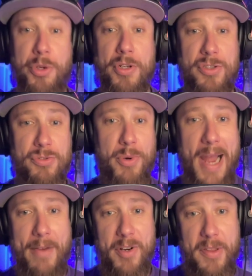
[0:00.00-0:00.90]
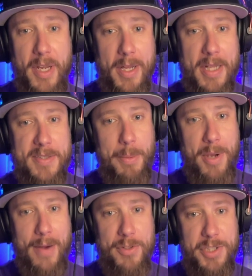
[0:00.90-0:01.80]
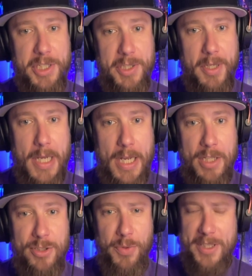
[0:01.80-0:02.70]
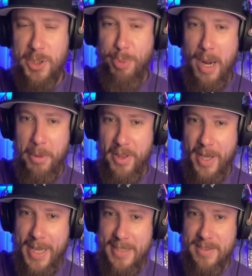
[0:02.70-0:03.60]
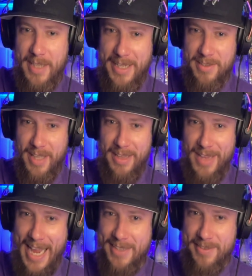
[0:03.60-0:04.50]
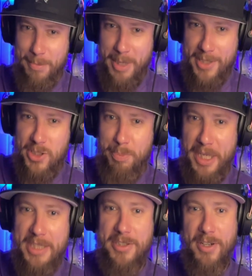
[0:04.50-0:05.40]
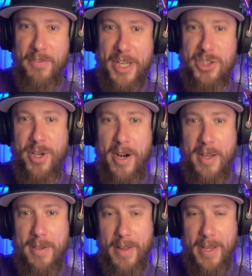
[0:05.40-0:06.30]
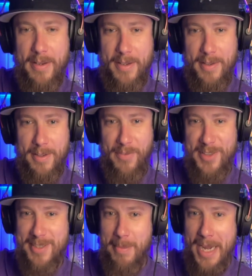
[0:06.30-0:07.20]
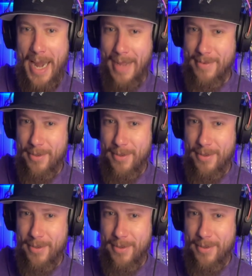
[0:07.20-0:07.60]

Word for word: could destroy everything in that same conversation. So this is probably like his like last minute speech of like trying to like convince him not